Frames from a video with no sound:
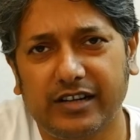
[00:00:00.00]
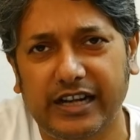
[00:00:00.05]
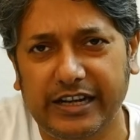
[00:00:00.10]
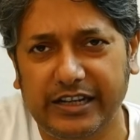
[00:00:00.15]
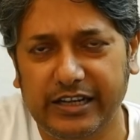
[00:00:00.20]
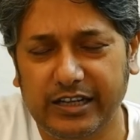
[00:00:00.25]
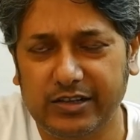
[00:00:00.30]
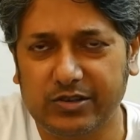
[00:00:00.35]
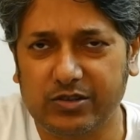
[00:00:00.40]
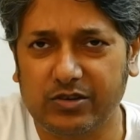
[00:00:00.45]

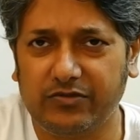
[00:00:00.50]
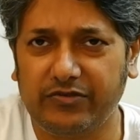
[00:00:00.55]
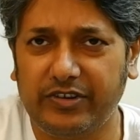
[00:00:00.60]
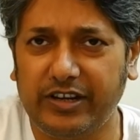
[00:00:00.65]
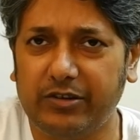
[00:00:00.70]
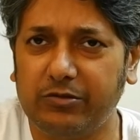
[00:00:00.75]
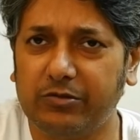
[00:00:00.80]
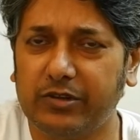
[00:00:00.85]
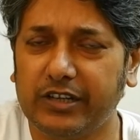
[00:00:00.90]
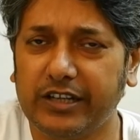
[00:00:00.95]
writings of
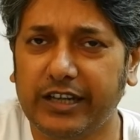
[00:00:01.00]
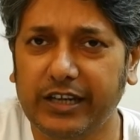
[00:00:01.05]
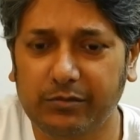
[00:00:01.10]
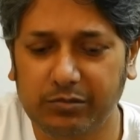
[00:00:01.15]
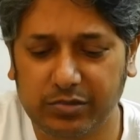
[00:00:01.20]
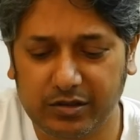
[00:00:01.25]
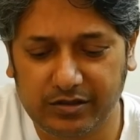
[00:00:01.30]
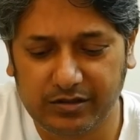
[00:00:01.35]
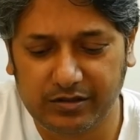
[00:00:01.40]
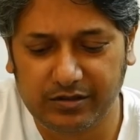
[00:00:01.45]
Edward
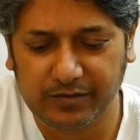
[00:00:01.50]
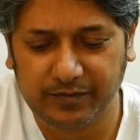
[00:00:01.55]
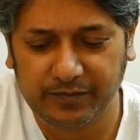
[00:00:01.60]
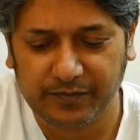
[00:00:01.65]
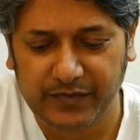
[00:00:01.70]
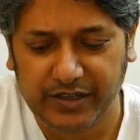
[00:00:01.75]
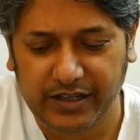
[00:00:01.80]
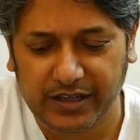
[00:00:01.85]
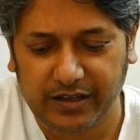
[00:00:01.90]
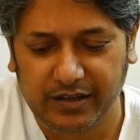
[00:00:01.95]
Gibbon,
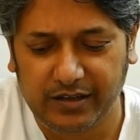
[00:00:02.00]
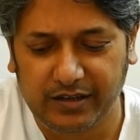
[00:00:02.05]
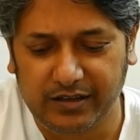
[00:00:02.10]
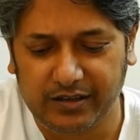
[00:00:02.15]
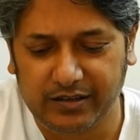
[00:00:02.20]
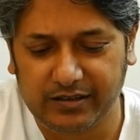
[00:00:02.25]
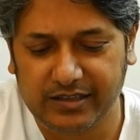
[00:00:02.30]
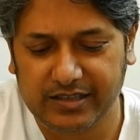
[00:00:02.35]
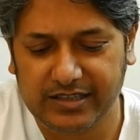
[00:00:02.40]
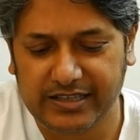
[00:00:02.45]

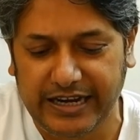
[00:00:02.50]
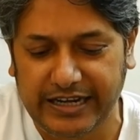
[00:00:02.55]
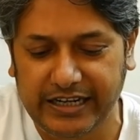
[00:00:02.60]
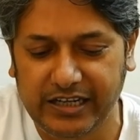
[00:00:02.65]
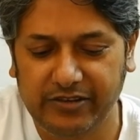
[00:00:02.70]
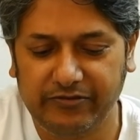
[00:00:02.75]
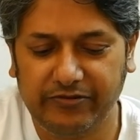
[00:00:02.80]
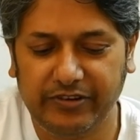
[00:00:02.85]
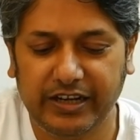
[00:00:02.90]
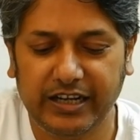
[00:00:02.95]
the
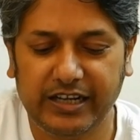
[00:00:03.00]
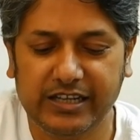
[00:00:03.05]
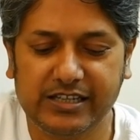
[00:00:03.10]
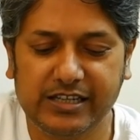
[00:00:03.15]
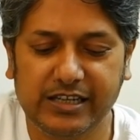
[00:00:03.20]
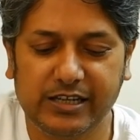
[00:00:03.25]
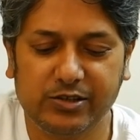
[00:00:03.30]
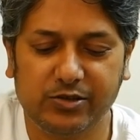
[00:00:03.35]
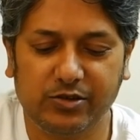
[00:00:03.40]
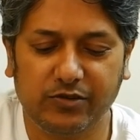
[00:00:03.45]
scientific
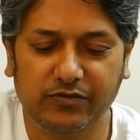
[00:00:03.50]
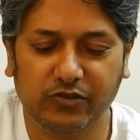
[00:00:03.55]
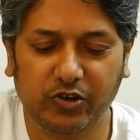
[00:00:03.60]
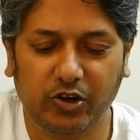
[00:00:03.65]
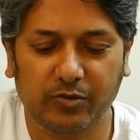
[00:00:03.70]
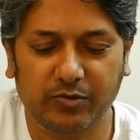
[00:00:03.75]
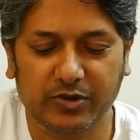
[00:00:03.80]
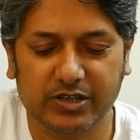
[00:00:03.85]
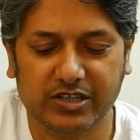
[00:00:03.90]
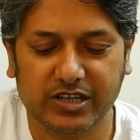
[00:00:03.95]
essays of
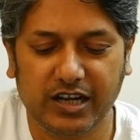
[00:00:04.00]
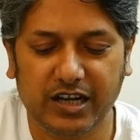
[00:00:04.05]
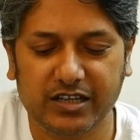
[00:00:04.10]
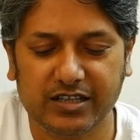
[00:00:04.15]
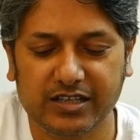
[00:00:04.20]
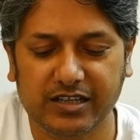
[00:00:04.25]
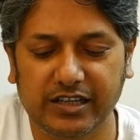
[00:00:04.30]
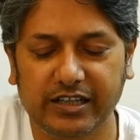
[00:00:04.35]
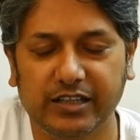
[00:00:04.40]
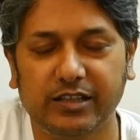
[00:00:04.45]
Thomas
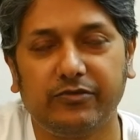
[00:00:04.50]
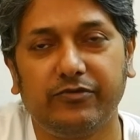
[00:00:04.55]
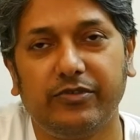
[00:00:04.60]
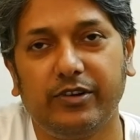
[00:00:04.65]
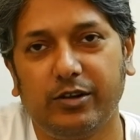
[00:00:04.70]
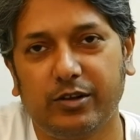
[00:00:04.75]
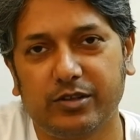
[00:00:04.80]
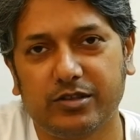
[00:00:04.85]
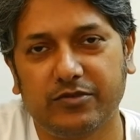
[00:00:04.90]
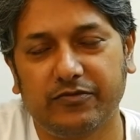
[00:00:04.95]
Huxley, the
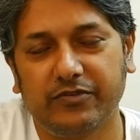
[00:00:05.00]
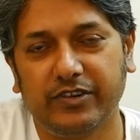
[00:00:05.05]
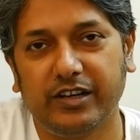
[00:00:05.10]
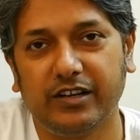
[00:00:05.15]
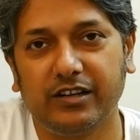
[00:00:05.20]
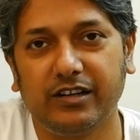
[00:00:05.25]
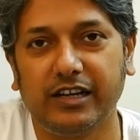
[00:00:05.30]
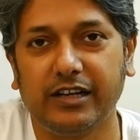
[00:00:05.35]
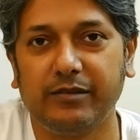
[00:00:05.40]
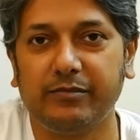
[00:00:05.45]

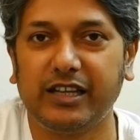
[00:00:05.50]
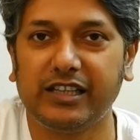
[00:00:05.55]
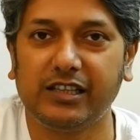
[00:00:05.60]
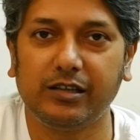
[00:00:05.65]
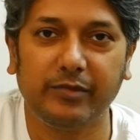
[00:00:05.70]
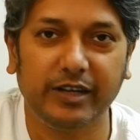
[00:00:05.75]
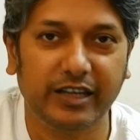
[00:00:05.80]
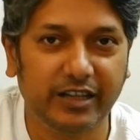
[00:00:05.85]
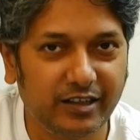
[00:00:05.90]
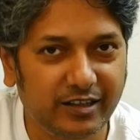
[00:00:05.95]
philosophical and
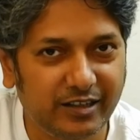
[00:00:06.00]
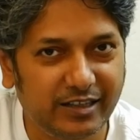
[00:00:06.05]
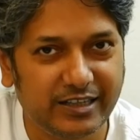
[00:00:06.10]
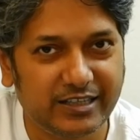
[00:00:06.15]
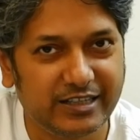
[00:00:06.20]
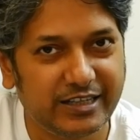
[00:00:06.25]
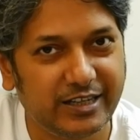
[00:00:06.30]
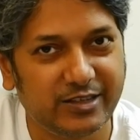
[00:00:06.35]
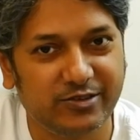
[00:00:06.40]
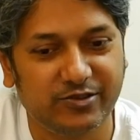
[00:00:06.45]
mathematical
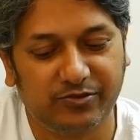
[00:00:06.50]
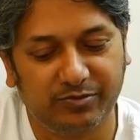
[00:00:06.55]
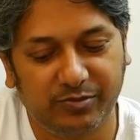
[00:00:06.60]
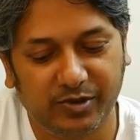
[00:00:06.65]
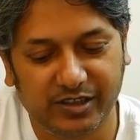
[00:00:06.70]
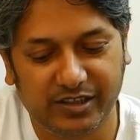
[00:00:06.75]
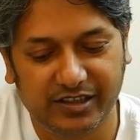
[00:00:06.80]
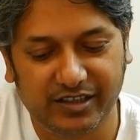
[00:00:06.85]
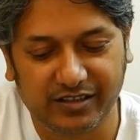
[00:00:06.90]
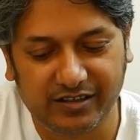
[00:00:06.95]
essays of
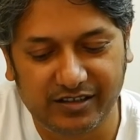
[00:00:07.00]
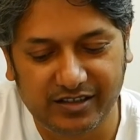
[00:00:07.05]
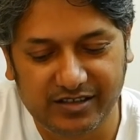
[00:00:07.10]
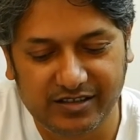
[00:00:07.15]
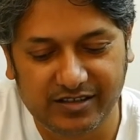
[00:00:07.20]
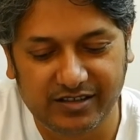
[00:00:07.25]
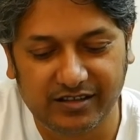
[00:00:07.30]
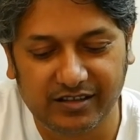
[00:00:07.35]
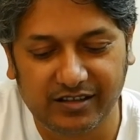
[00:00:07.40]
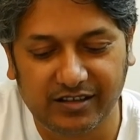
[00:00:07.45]
Bertrand
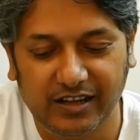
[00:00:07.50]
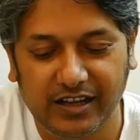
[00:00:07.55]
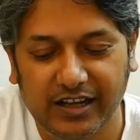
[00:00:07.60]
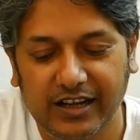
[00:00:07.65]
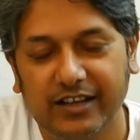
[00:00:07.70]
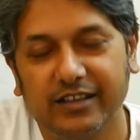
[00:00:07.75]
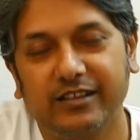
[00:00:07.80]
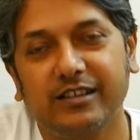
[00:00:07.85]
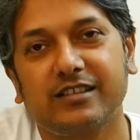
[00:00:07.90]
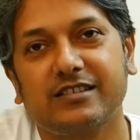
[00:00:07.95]
Russell,
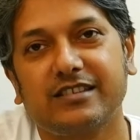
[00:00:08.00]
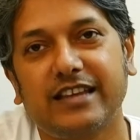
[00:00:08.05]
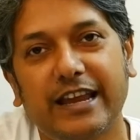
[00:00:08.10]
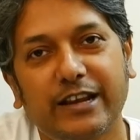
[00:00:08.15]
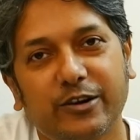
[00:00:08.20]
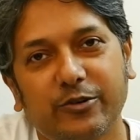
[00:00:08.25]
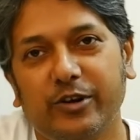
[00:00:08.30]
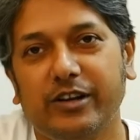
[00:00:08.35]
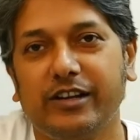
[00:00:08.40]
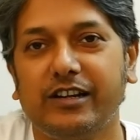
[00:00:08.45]
the
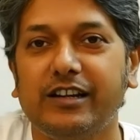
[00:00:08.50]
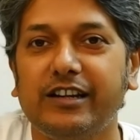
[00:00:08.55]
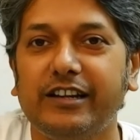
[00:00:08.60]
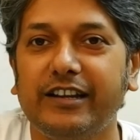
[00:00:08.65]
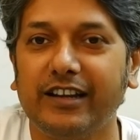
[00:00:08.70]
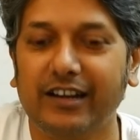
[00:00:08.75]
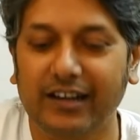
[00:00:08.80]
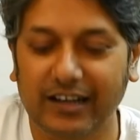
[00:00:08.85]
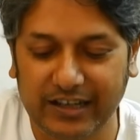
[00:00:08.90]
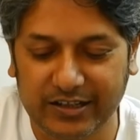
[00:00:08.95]

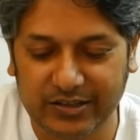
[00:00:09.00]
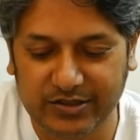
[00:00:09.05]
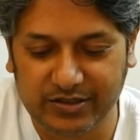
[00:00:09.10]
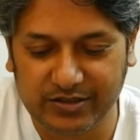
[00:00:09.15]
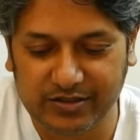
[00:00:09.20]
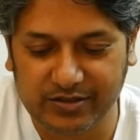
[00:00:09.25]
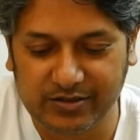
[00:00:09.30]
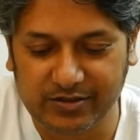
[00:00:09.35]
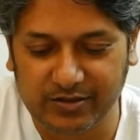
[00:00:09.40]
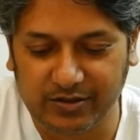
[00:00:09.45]
psychoanalytic
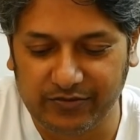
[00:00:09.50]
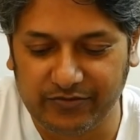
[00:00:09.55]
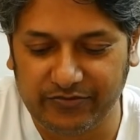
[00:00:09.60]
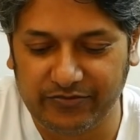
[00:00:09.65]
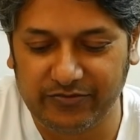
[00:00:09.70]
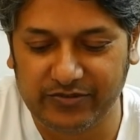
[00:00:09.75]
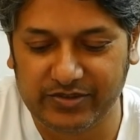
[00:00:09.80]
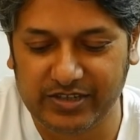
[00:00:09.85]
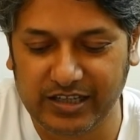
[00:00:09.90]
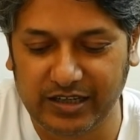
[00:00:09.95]
lectures of
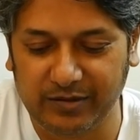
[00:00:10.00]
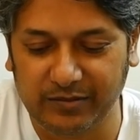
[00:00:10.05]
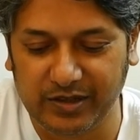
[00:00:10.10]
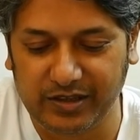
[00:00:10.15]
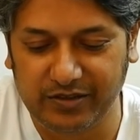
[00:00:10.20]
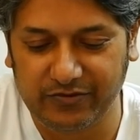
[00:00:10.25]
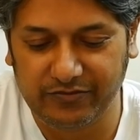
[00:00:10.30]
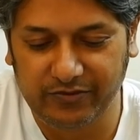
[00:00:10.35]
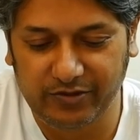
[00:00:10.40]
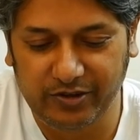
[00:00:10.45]

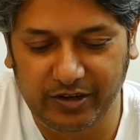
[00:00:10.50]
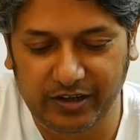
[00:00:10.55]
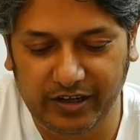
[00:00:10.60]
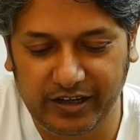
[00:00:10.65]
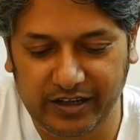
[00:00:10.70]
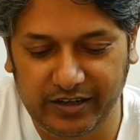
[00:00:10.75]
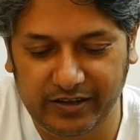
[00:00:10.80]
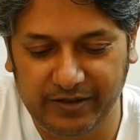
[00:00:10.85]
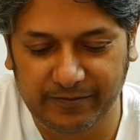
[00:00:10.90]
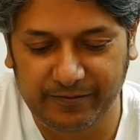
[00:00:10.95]
Sigmund
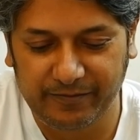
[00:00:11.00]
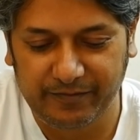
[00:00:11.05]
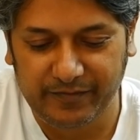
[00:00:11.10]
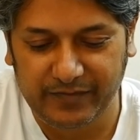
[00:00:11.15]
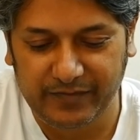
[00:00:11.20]
Freud.